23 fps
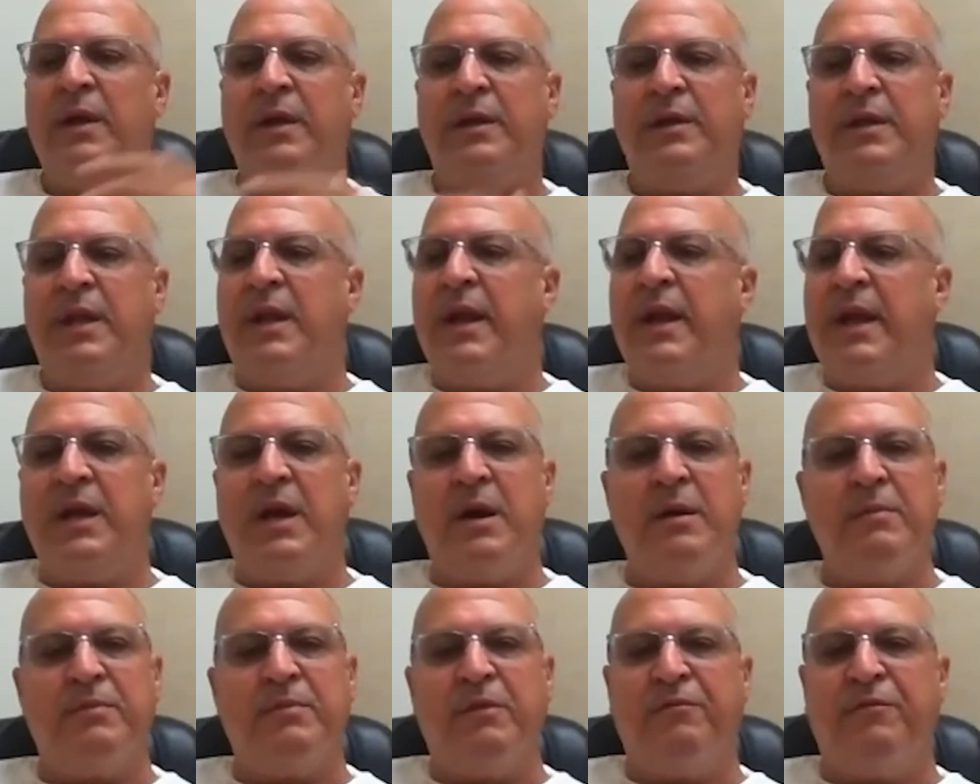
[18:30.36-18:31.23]
then I
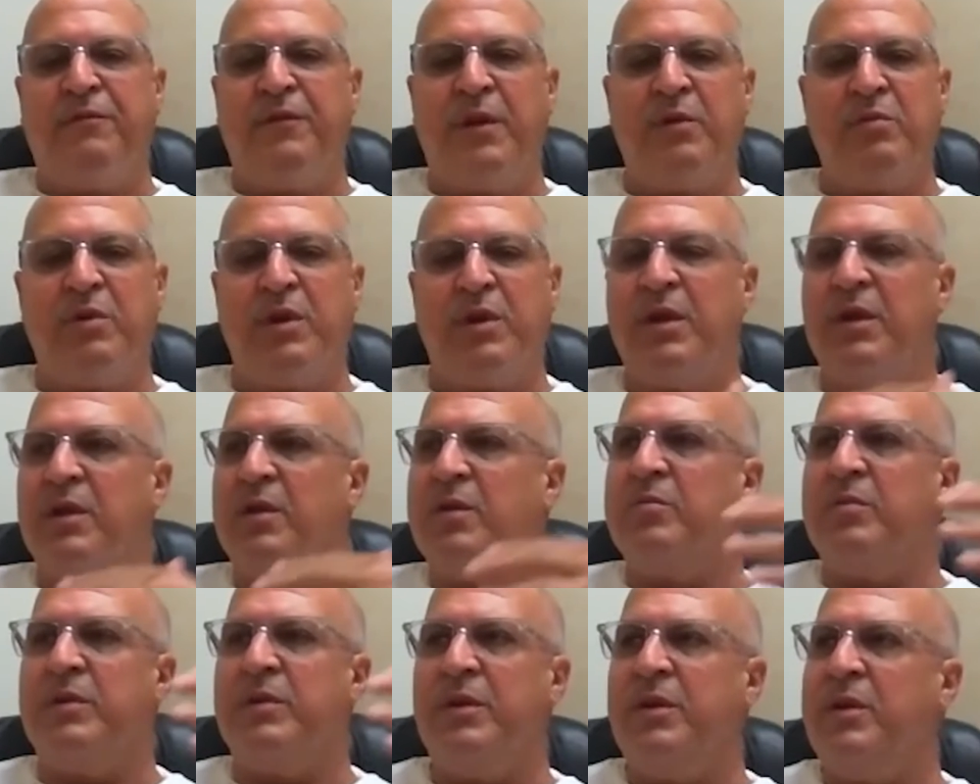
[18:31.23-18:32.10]
come to Federal
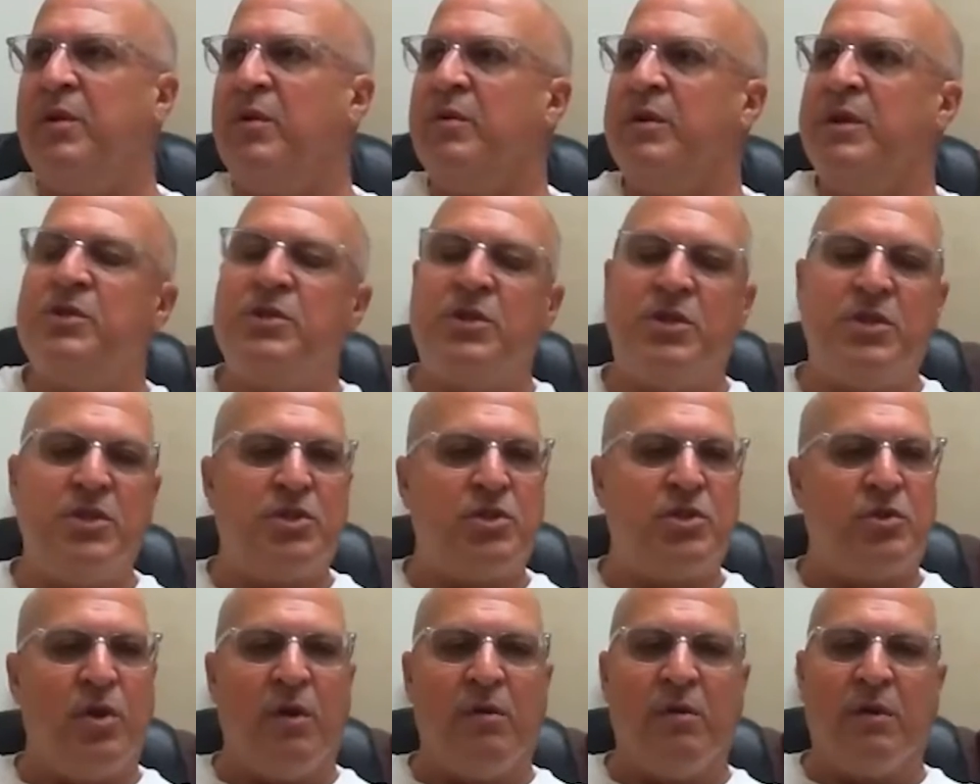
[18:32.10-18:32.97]
Hill with, you know, its
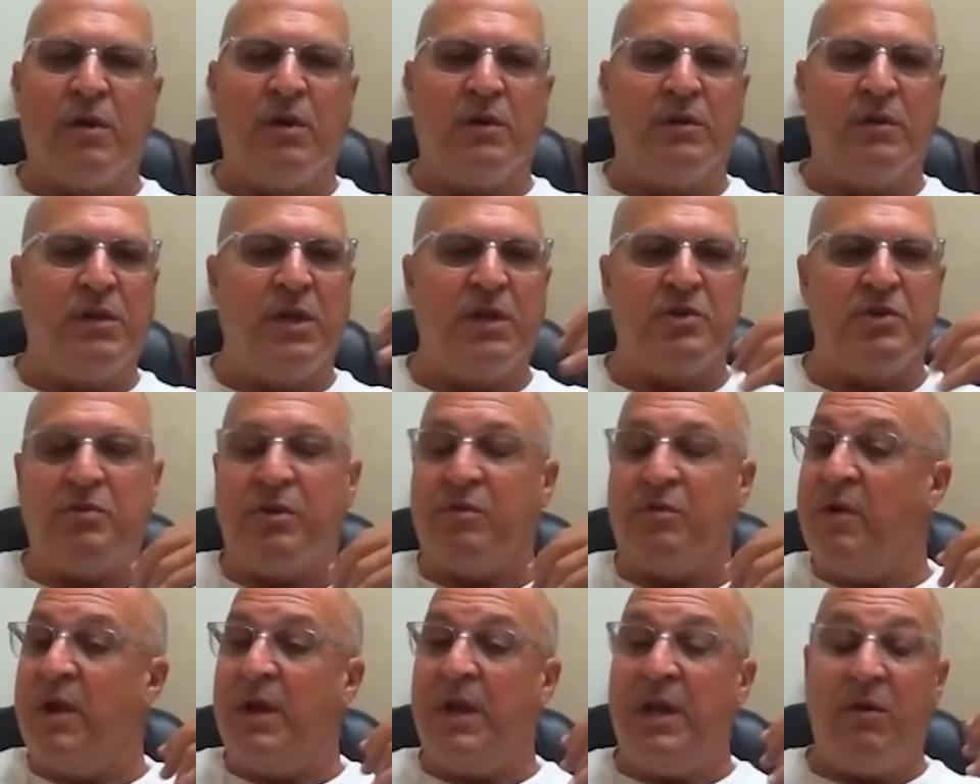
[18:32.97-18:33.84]
historical district
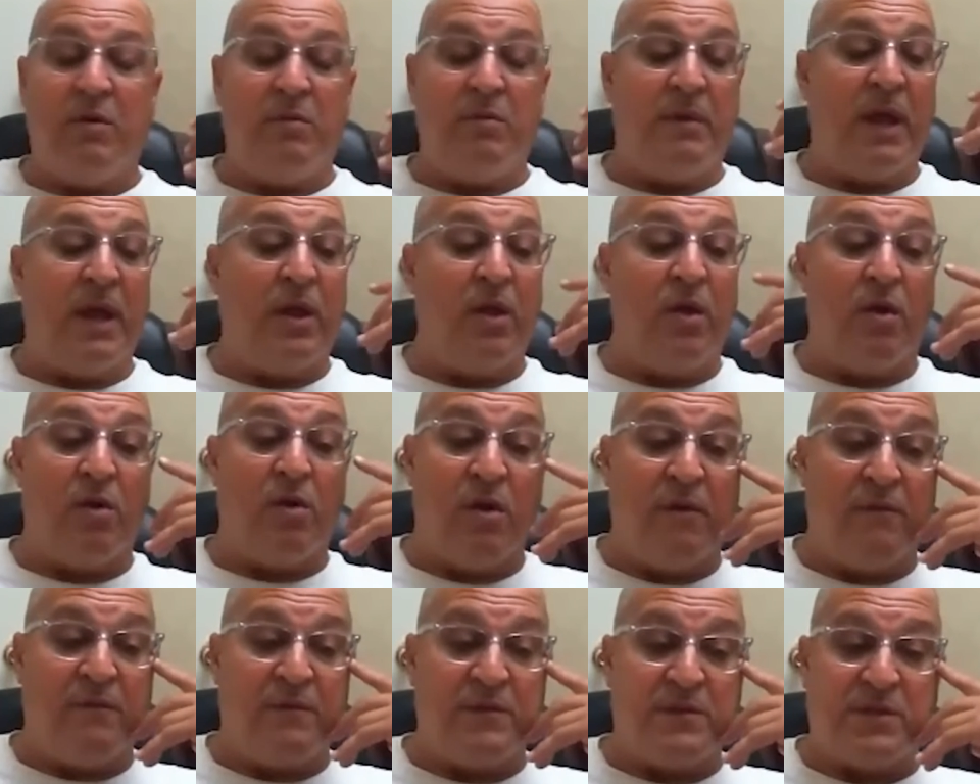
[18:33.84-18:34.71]
right here where my law
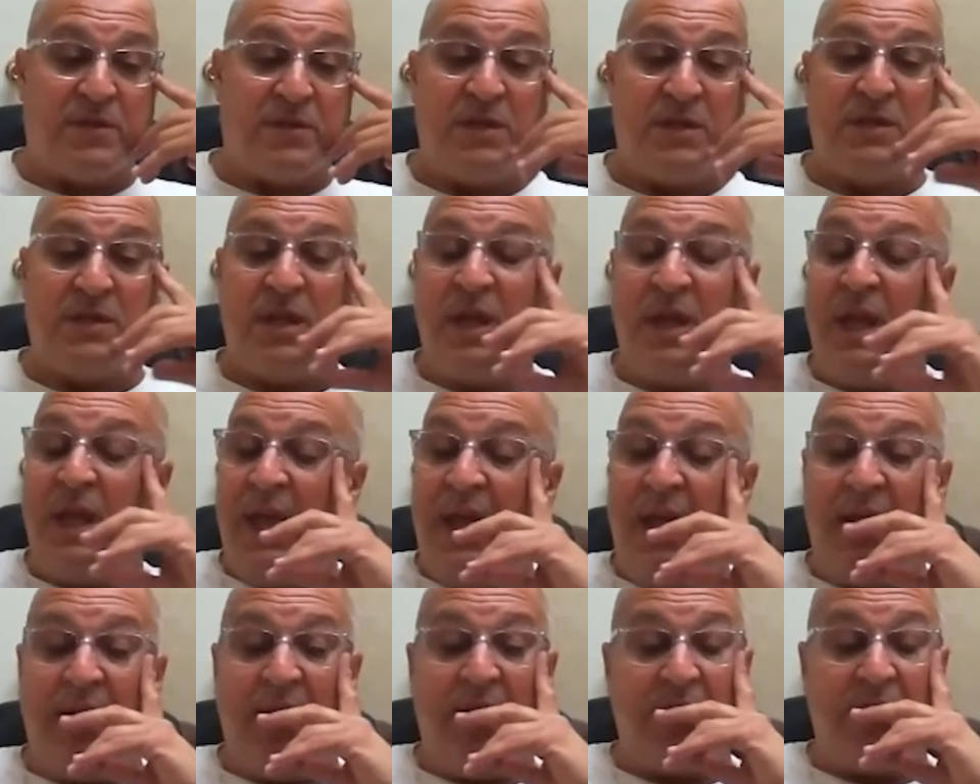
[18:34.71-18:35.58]
office is,
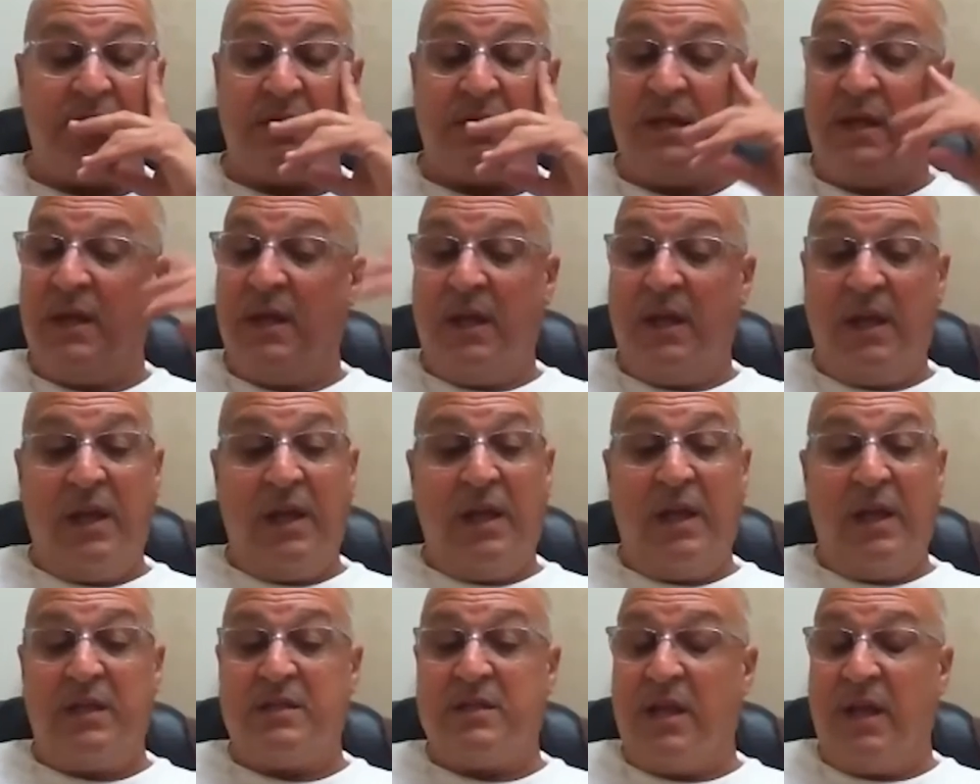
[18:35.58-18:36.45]
and
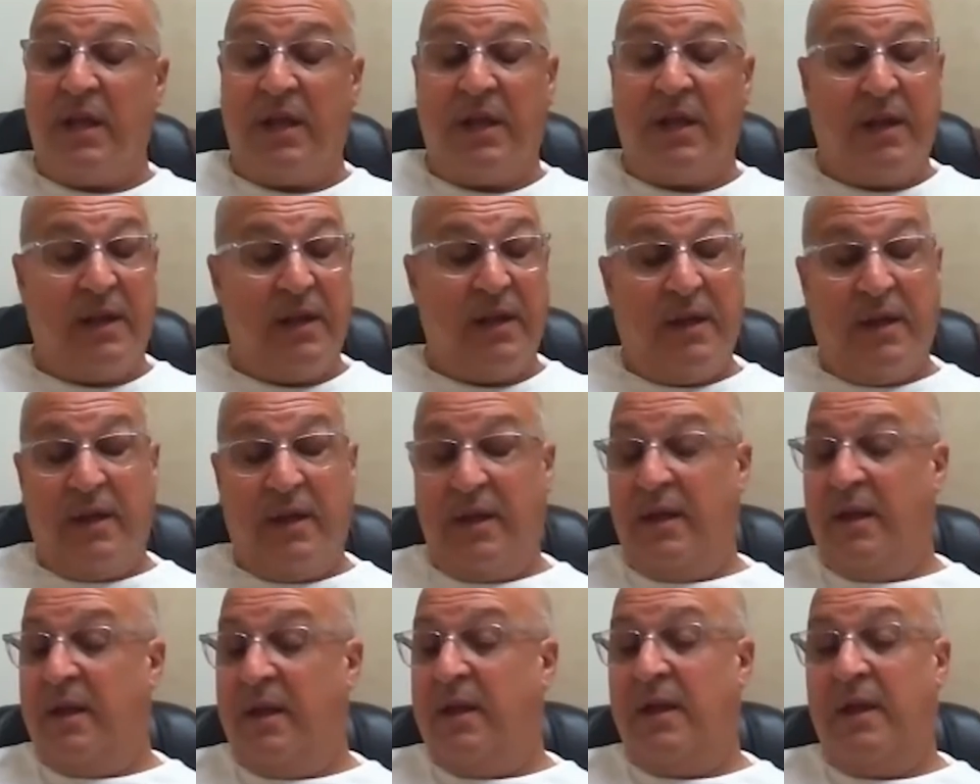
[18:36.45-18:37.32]
it's like,
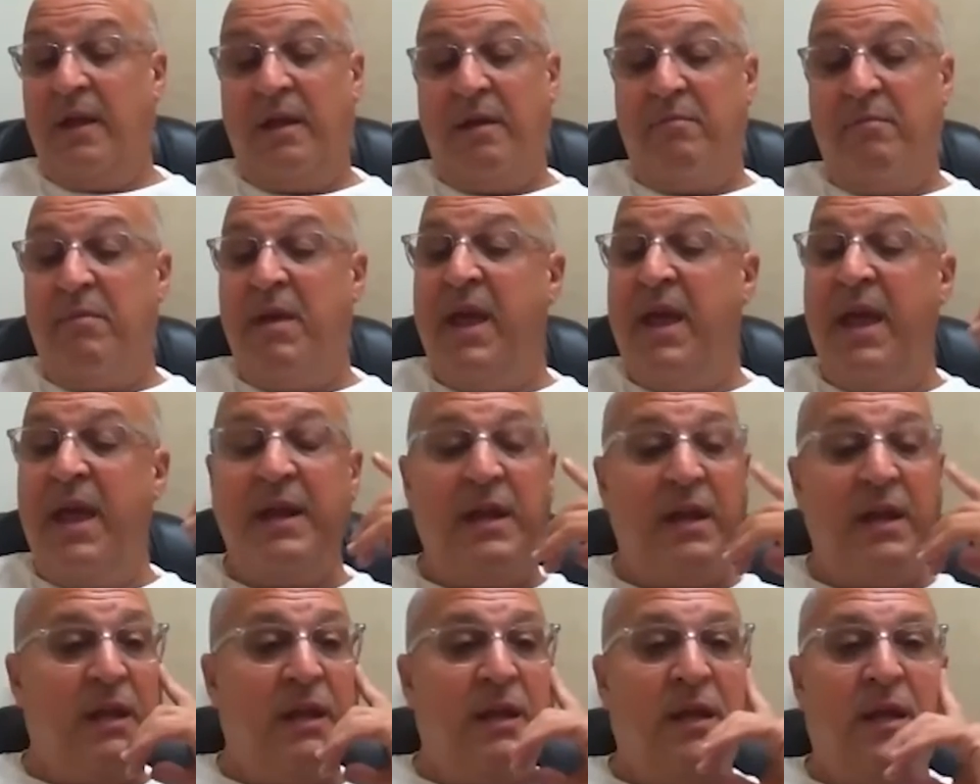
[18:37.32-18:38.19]

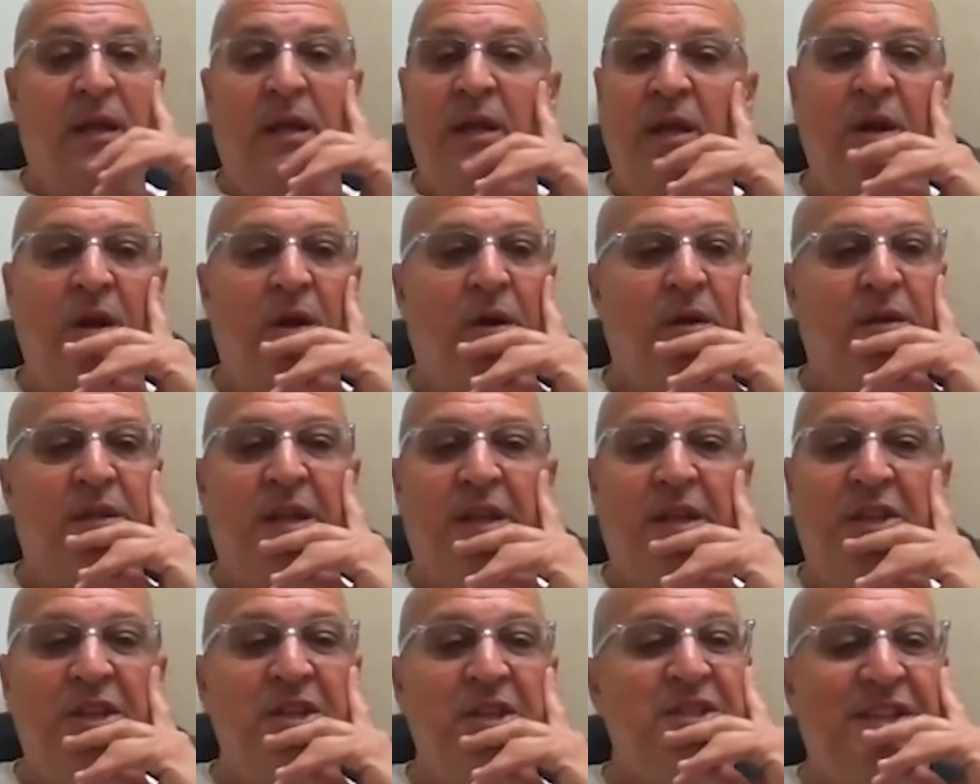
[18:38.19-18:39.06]
man, you know,
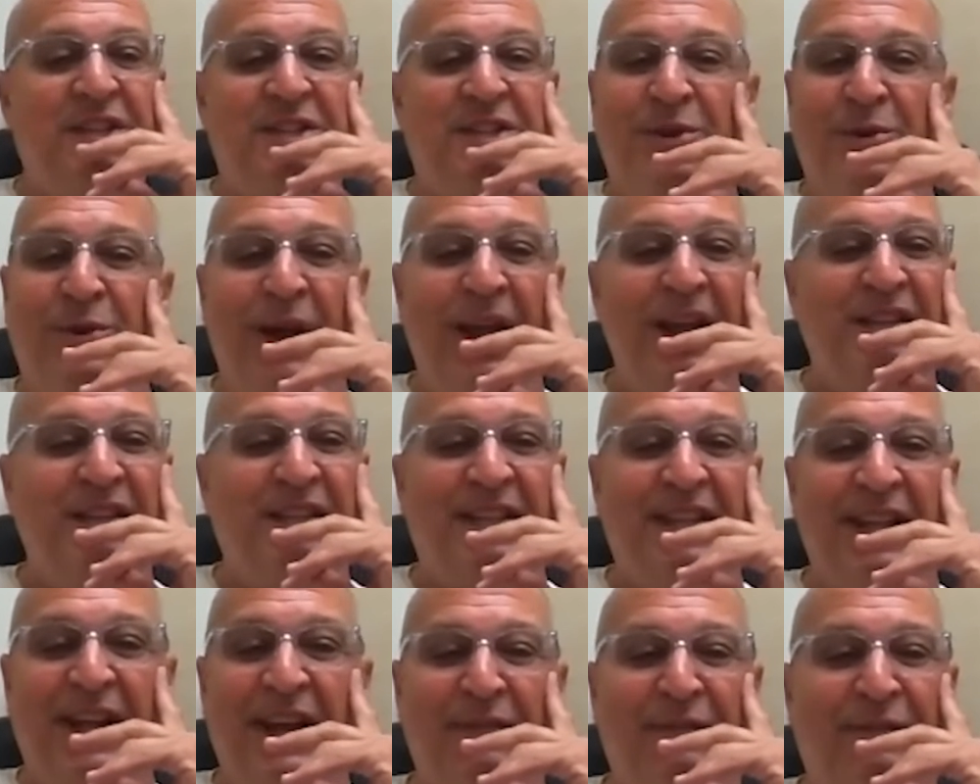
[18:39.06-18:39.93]
this is great
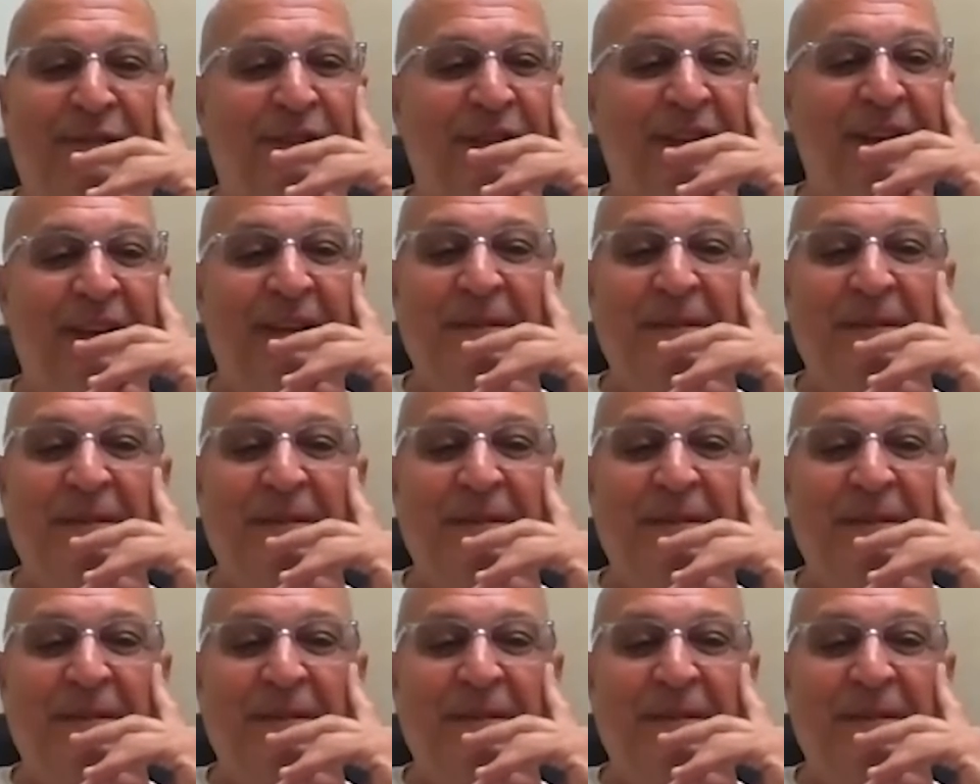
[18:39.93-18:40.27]
stuff.